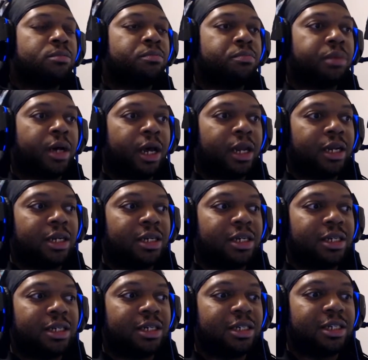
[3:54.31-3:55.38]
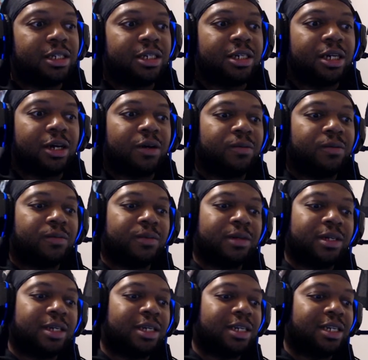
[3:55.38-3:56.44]
But, you know,
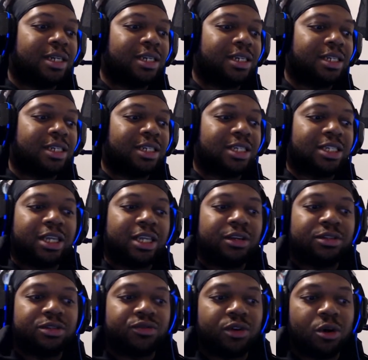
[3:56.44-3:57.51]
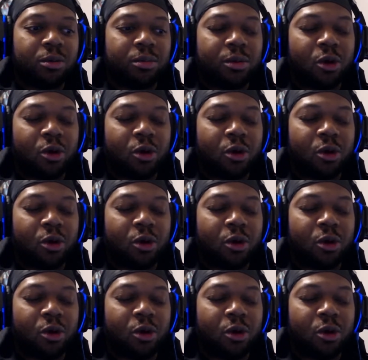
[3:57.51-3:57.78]
this leaves realm